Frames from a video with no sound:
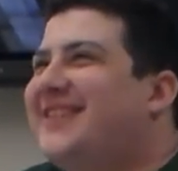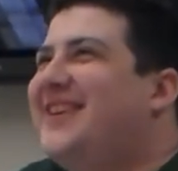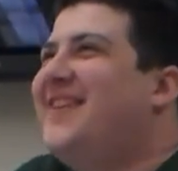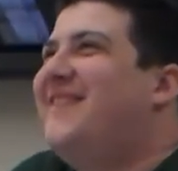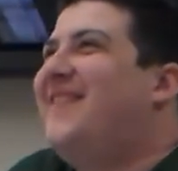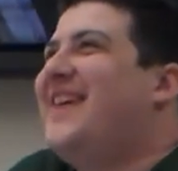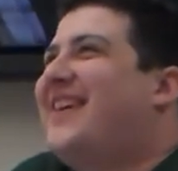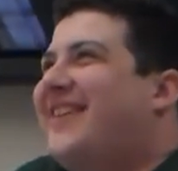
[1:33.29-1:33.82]

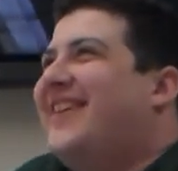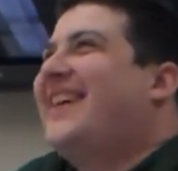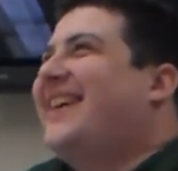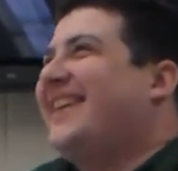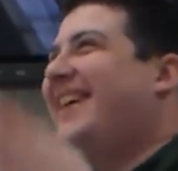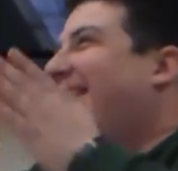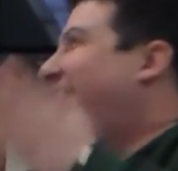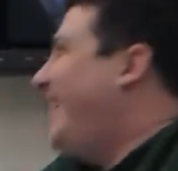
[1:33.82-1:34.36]
shouldn't be
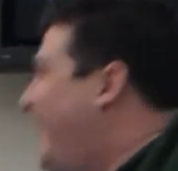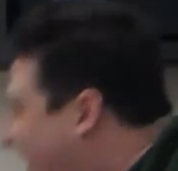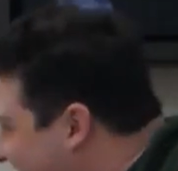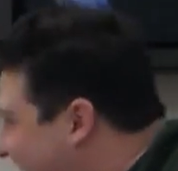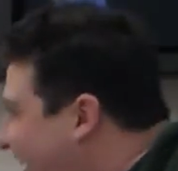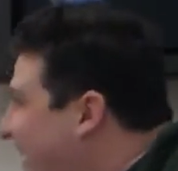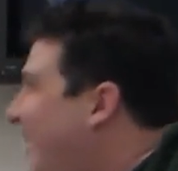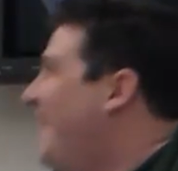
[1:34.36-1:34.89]
critically
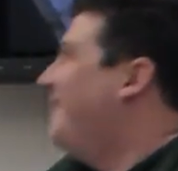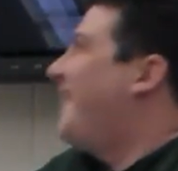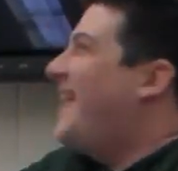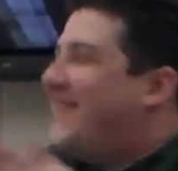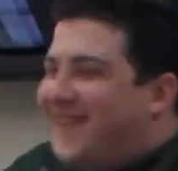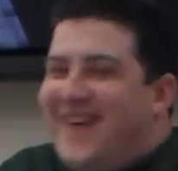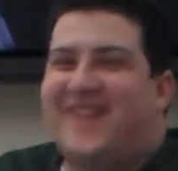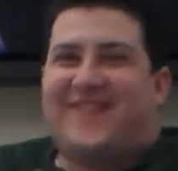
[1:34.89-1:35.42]
thinking
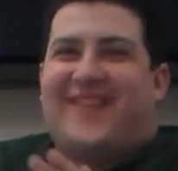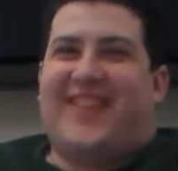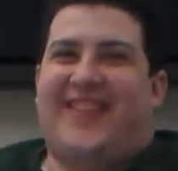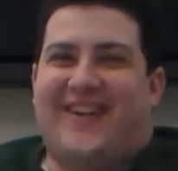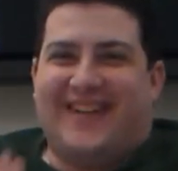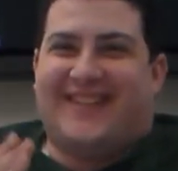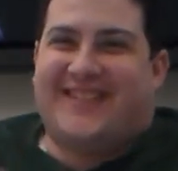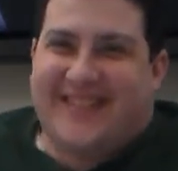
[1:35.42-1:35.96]
my food for
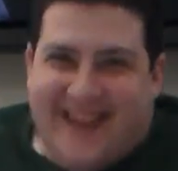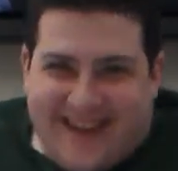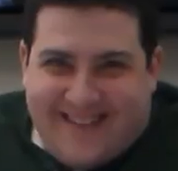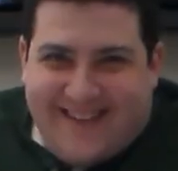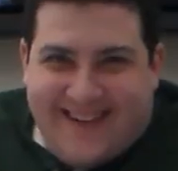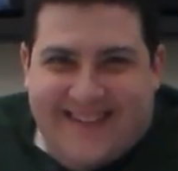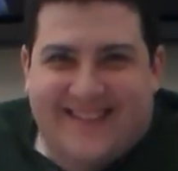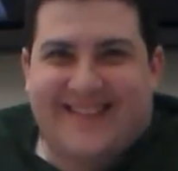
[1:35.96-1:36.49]
thought
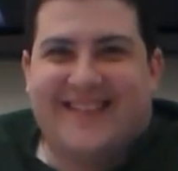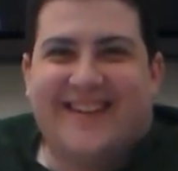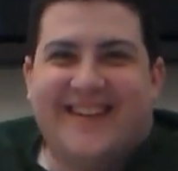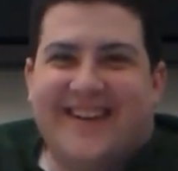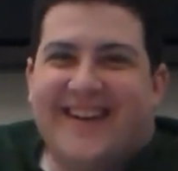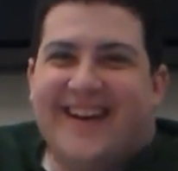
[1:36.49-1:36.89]
series.